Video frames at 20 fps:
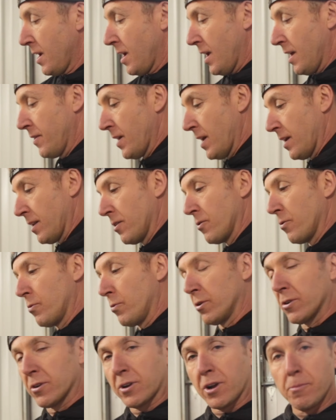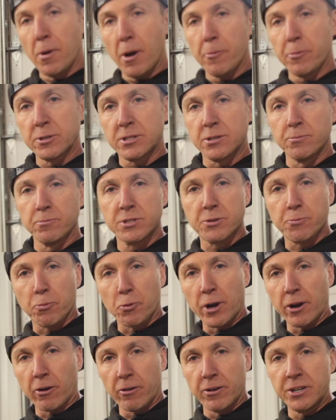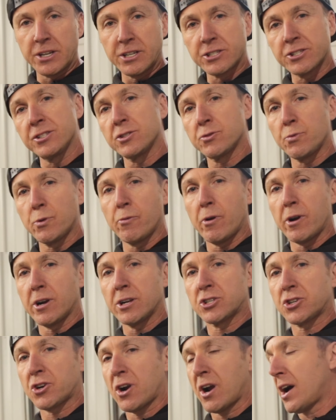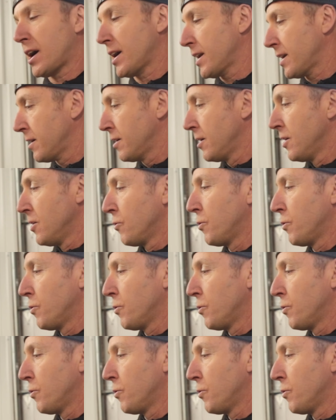And then we'll come up with some spring renditions we want to try.